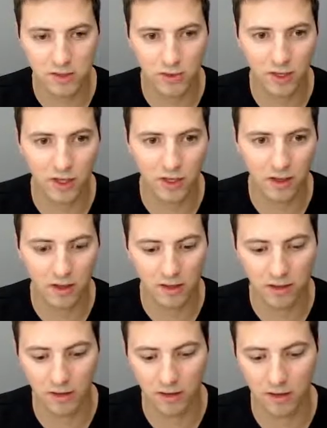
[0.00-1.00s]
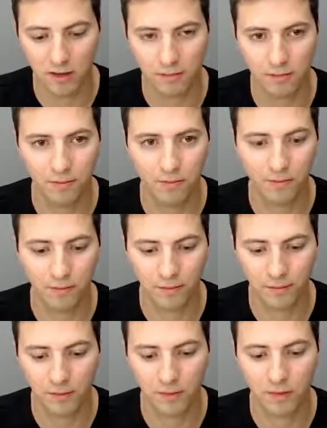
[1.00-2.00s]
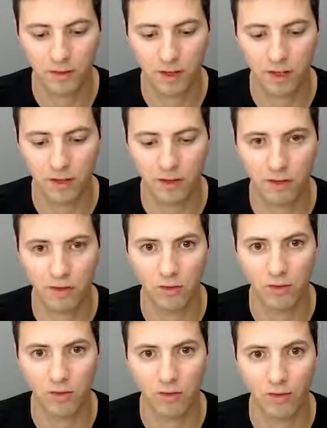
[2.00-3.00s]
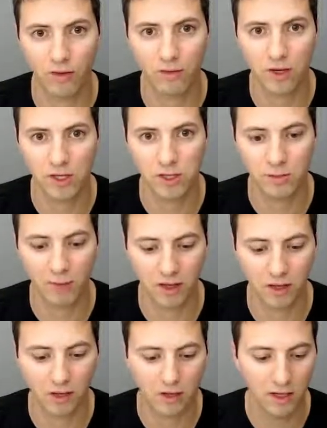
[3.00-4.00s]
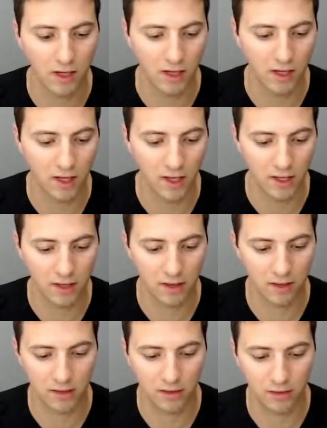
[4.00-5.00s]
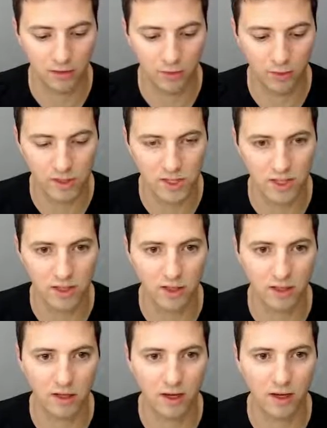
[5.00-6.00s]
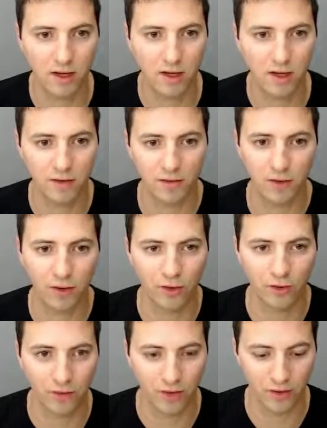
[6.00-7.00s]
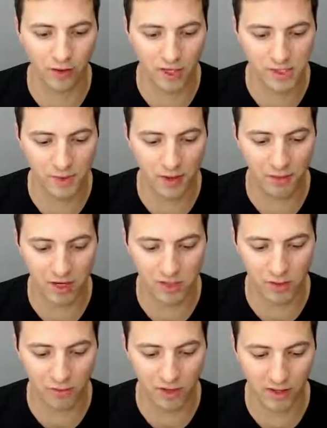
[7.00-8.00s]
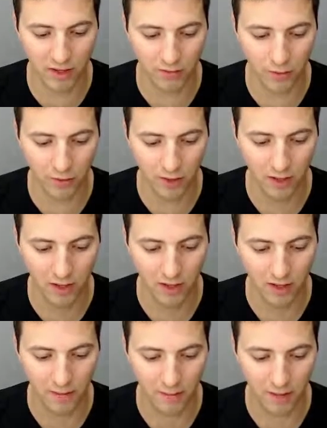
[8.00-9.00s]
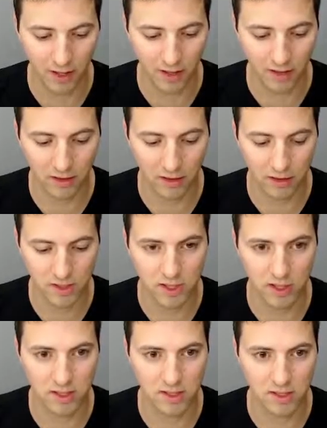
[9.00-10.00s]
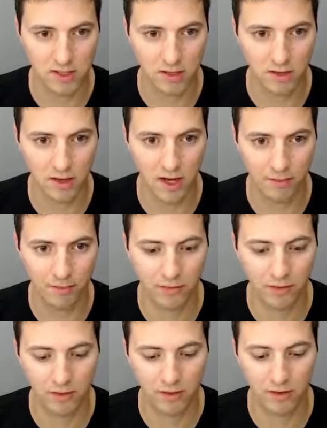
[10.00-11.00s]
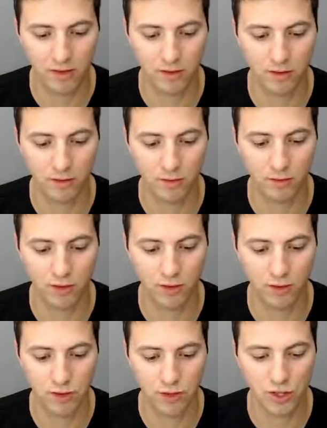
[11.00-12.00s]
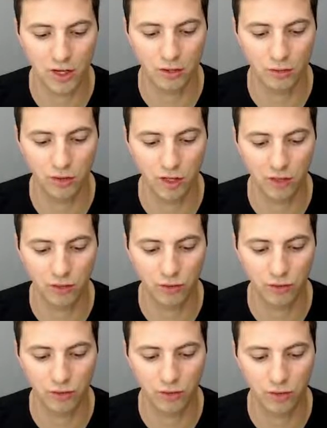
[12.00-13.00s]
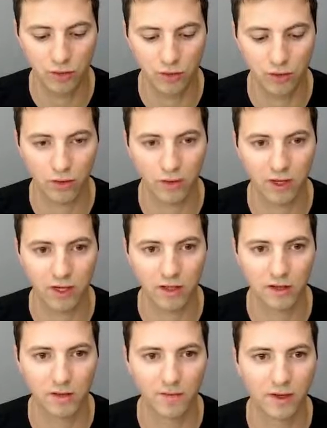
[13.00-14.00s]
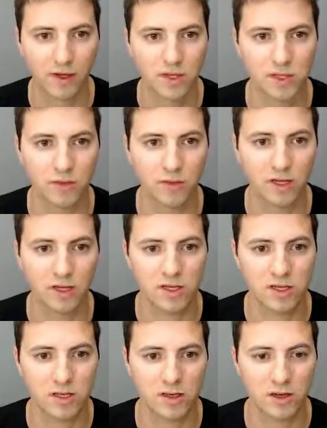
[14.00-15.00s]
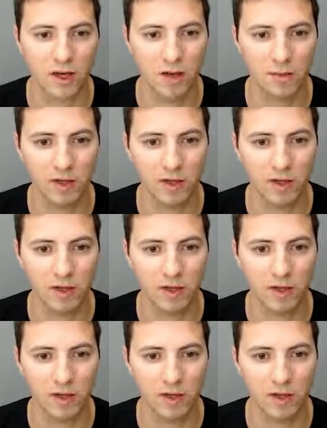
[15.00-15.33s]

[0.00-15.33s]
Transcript: utility. Click on the refresh button, and you will see I have a lot of Raspberry Pis on my network, but here is the hub which I would like to connect. So it has IP